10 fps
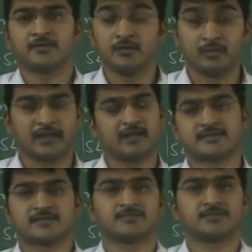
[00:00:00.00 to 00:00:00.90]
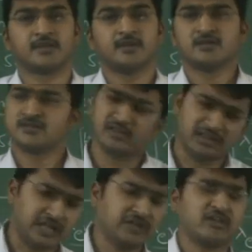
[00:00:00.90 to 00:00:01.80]
Numericals. So
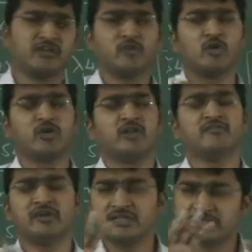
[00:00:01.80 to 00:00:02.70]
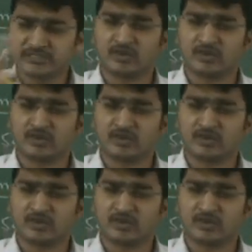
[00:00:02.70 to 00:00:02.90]
anyway, go anywhere.